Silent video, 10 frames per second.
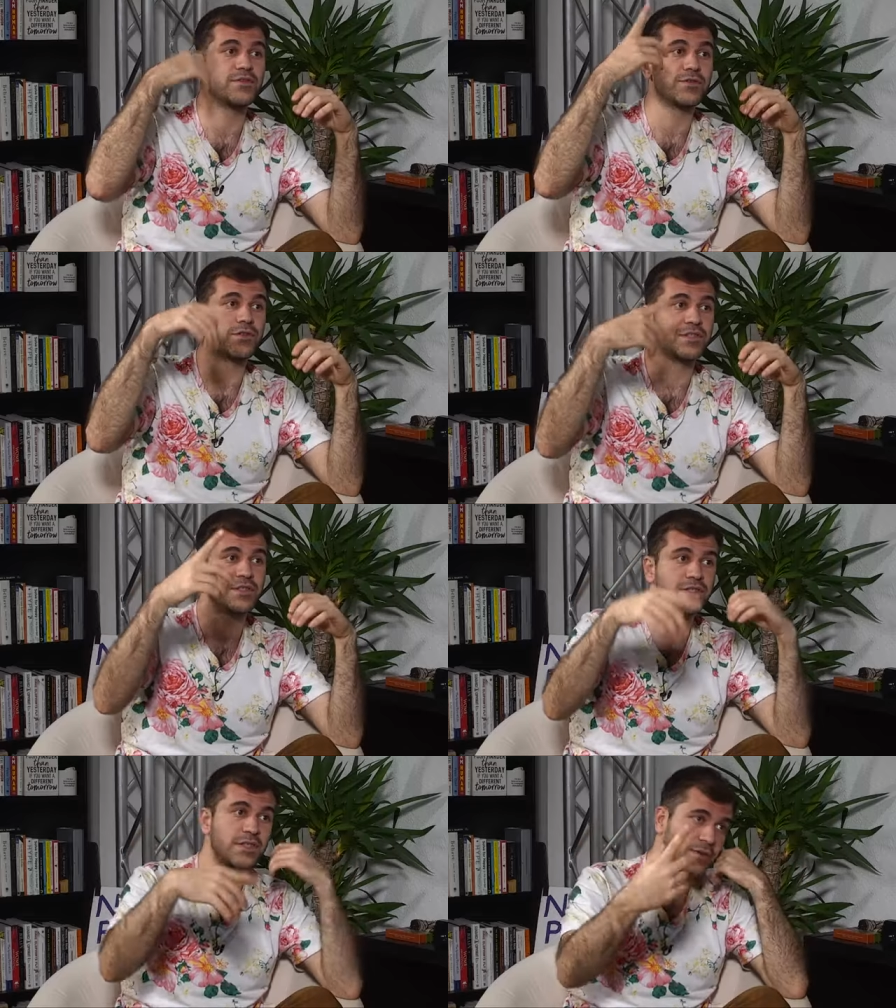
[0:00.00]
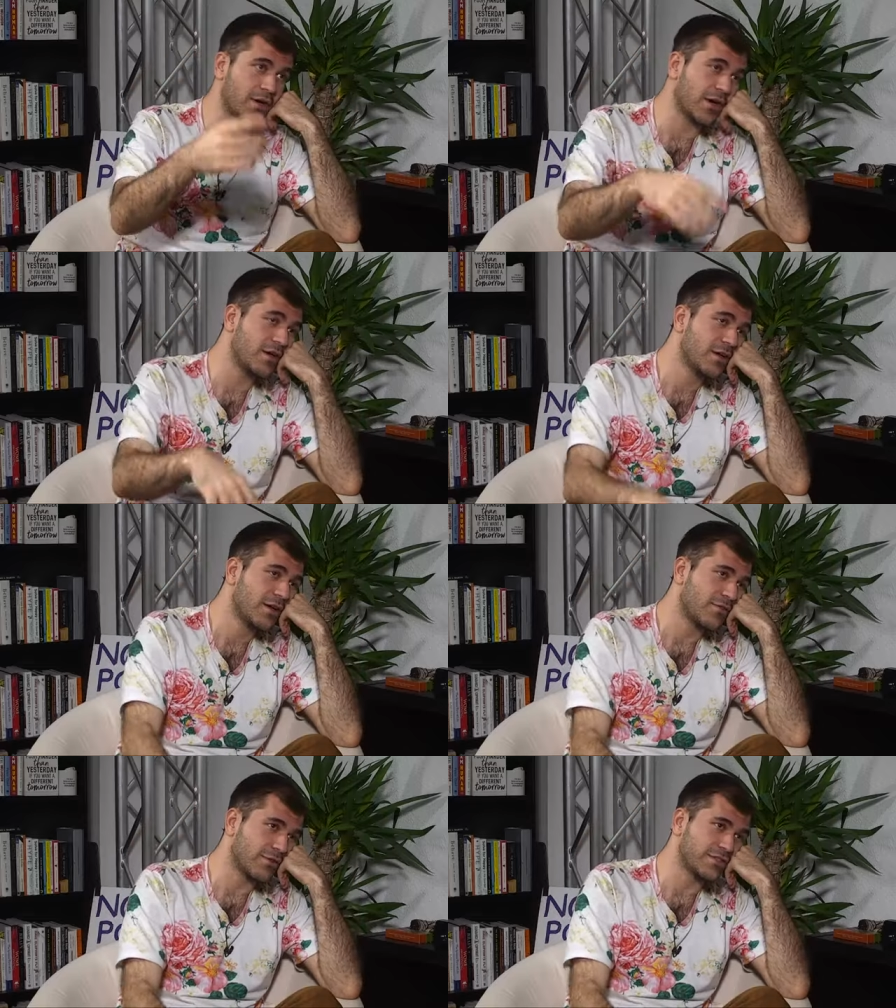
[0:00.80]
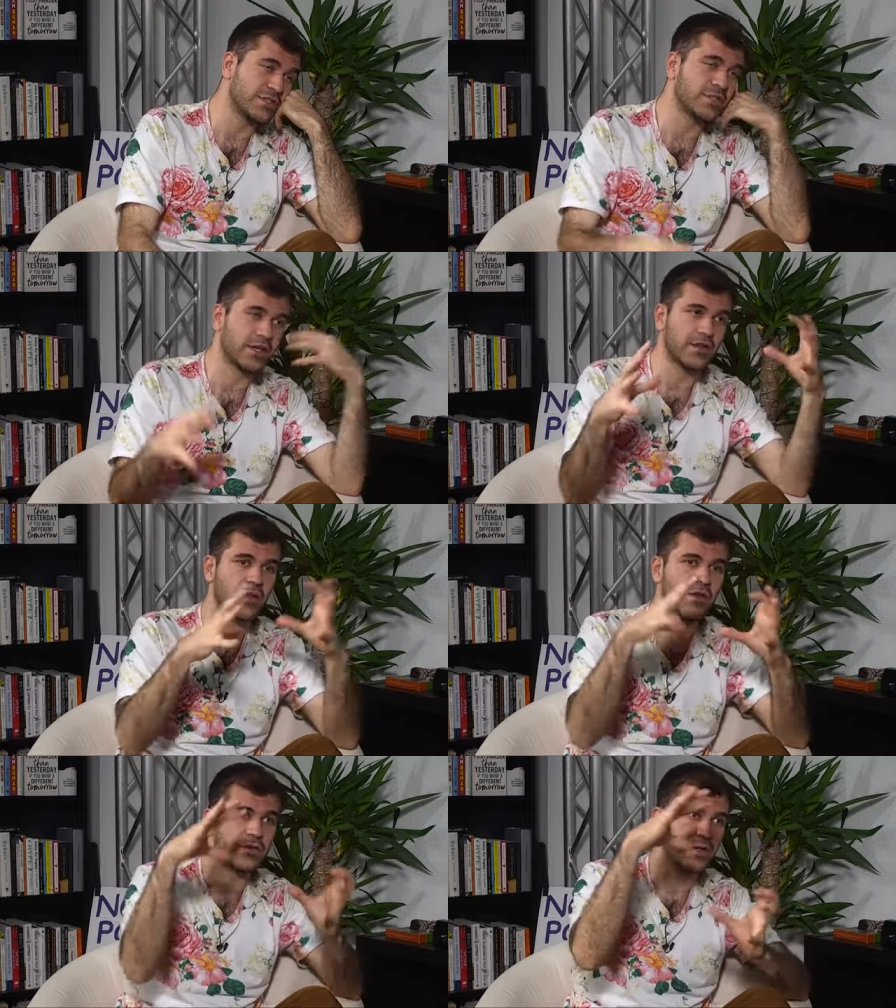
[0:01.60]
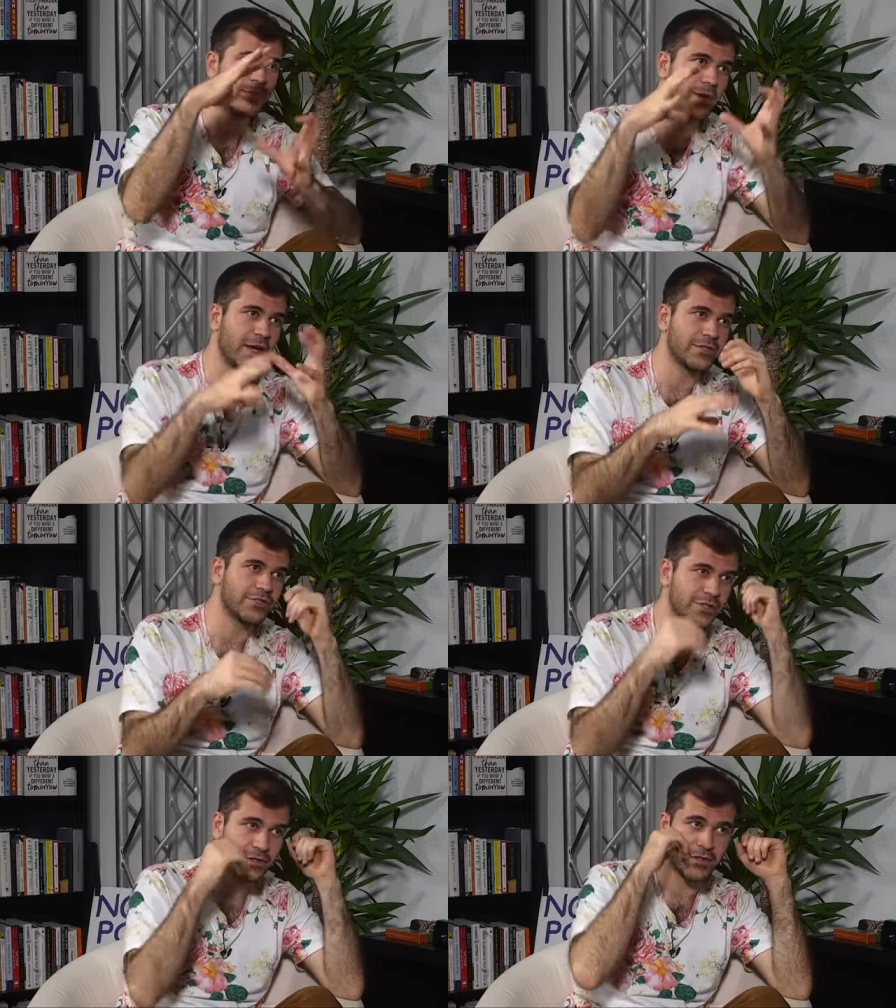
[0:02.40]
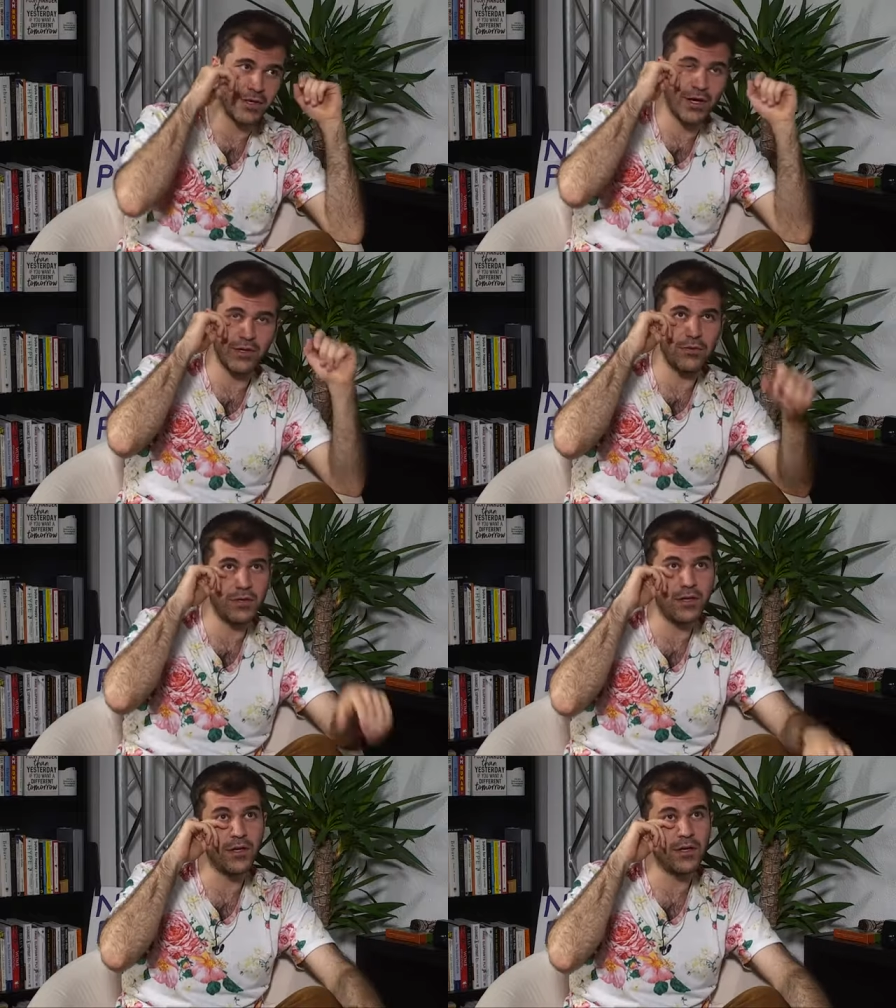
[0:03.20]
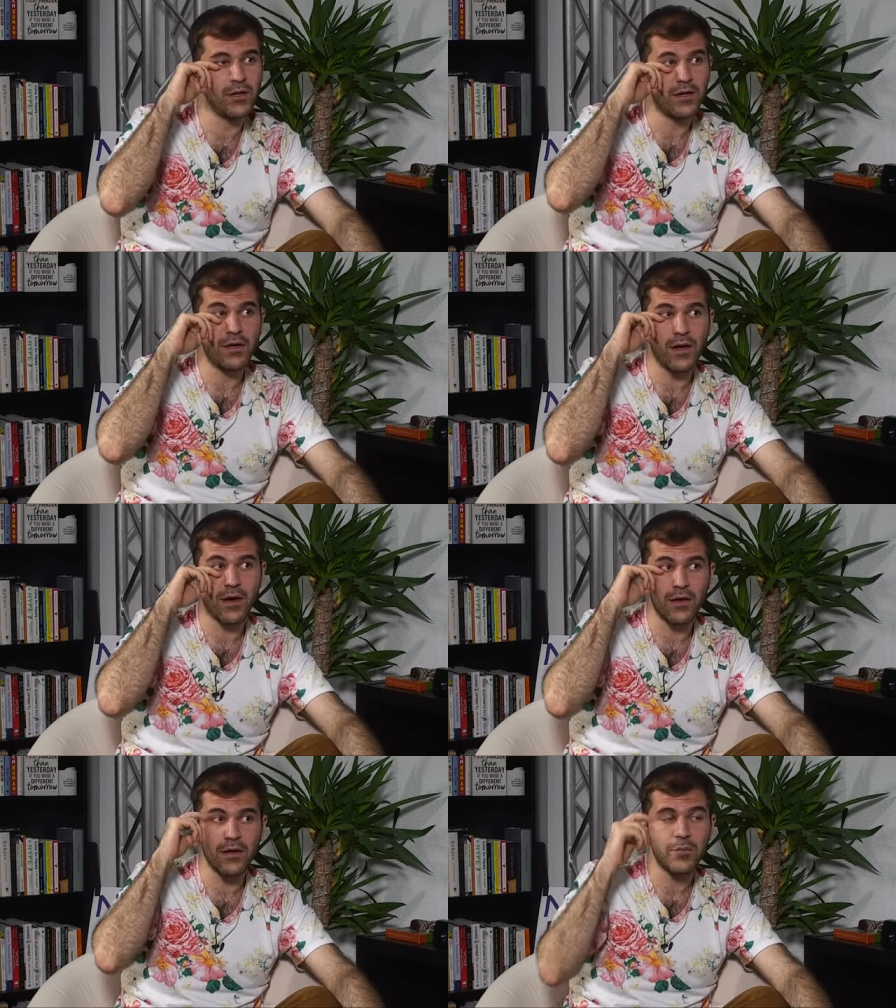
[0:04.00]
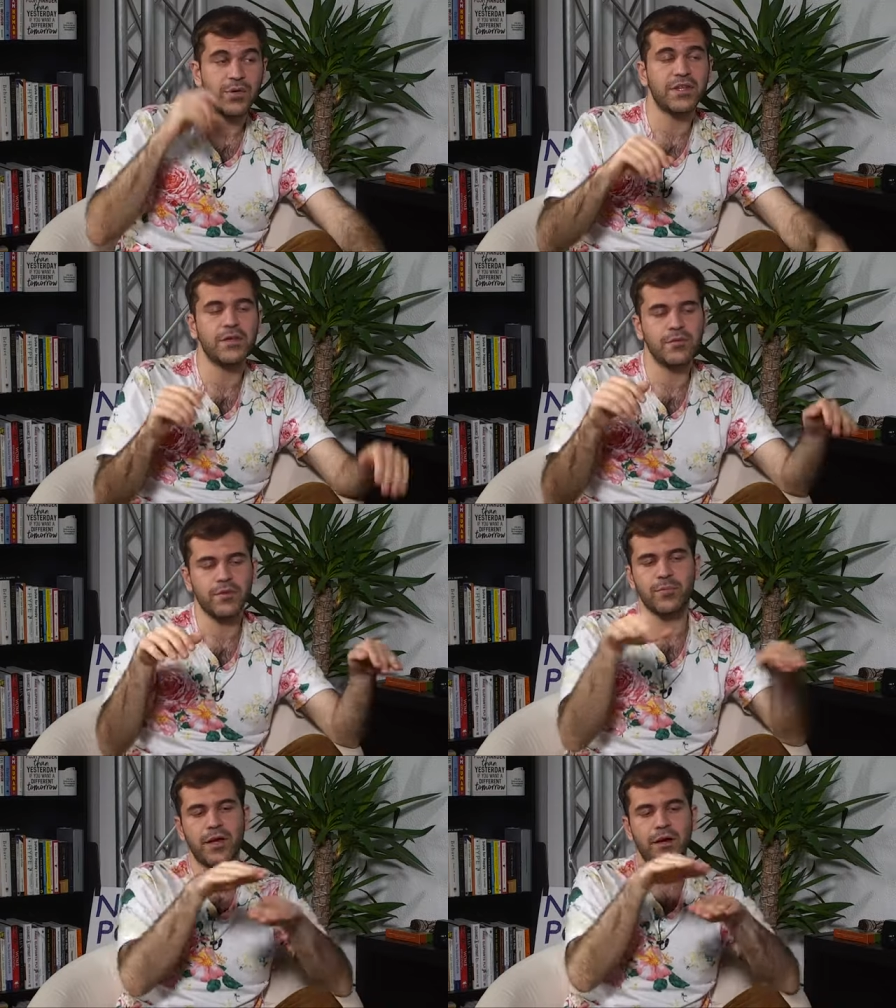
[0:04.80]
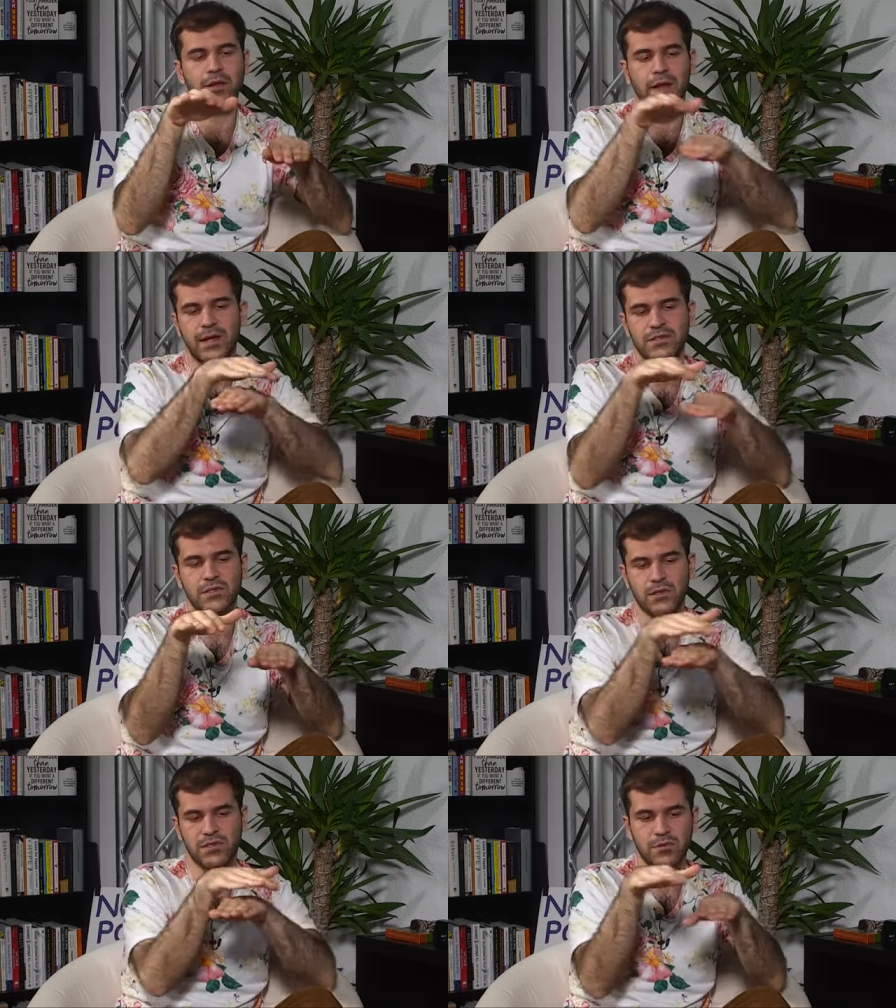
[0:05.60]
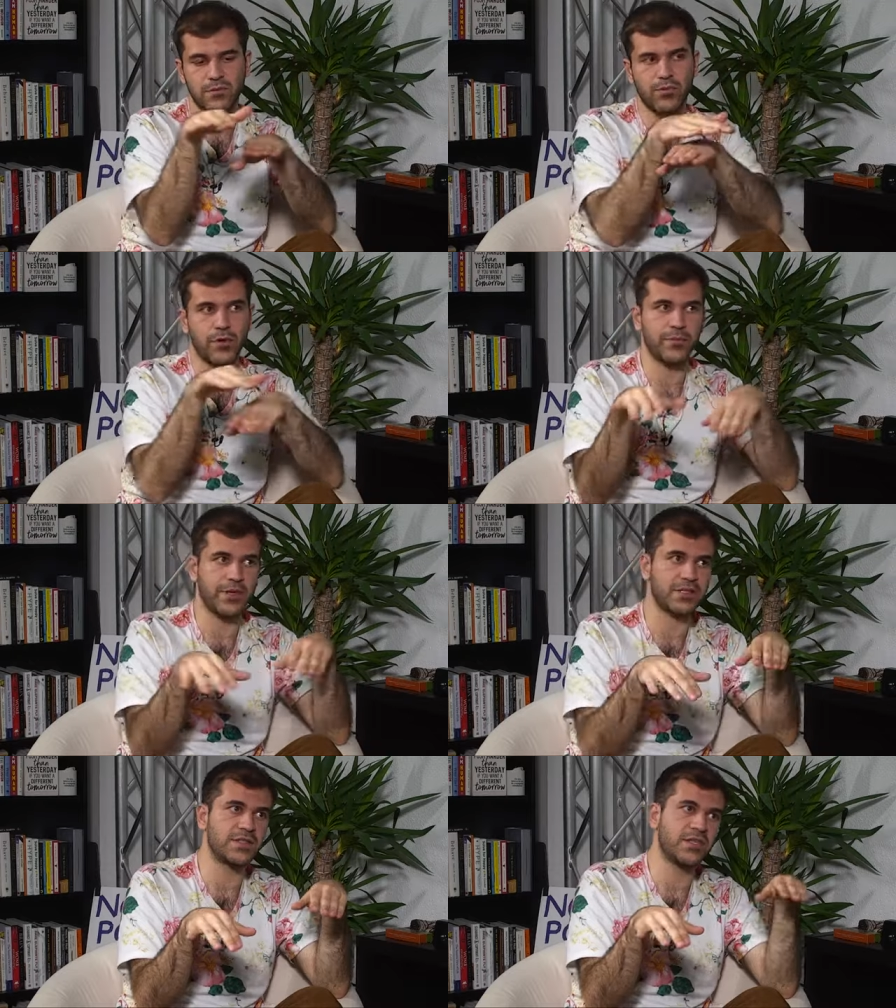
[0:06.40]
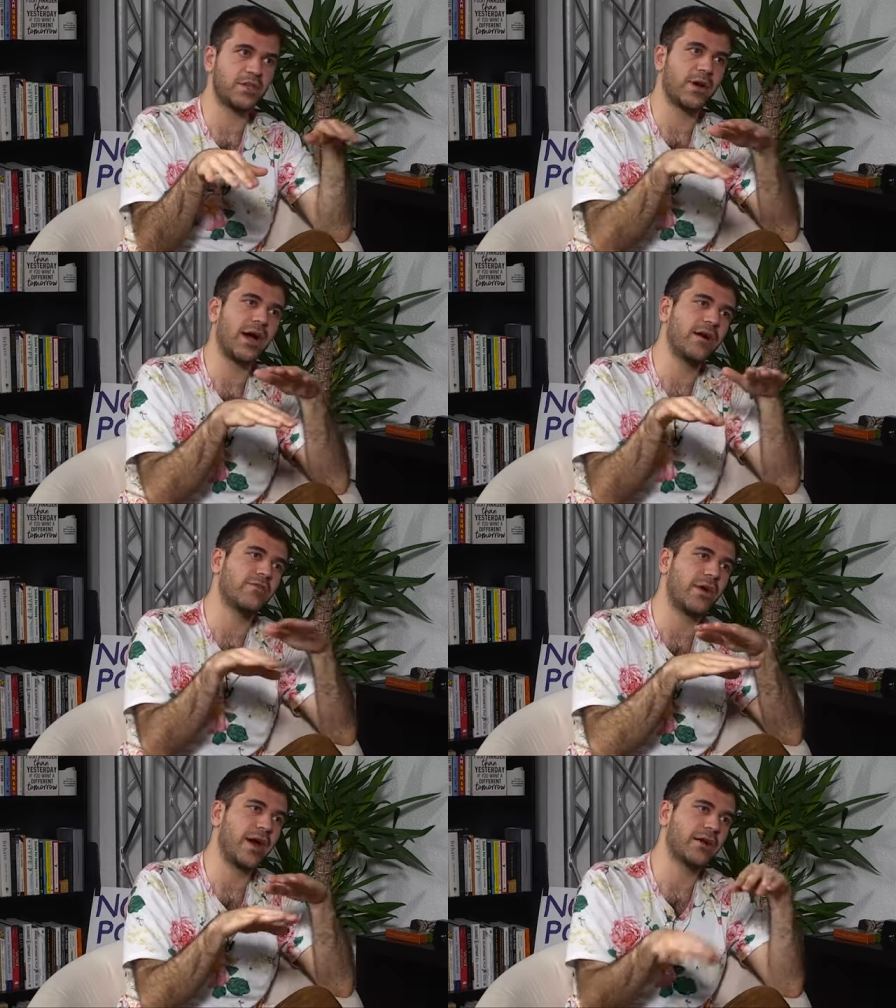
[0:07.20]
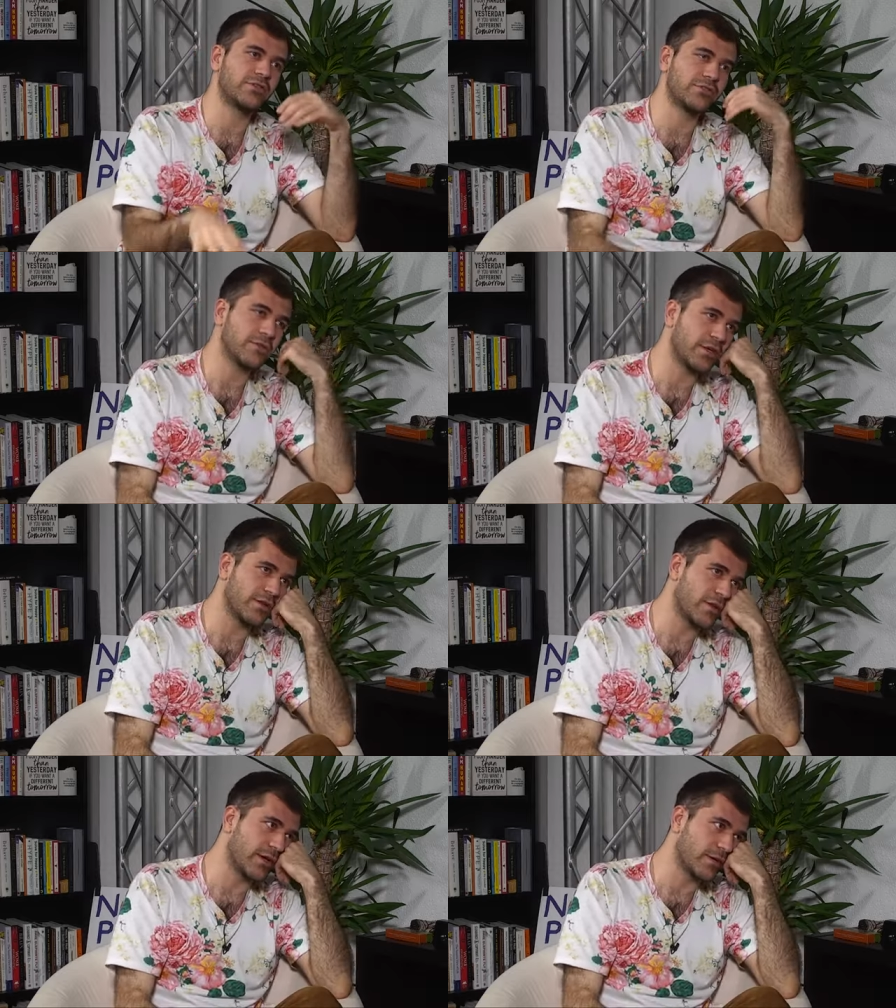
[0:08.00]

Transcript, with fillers: versus uh, versus like love and compassion and yeah, mm-hmm. unity. Yeah. yeah. But then the parallax is also important because then you have actually like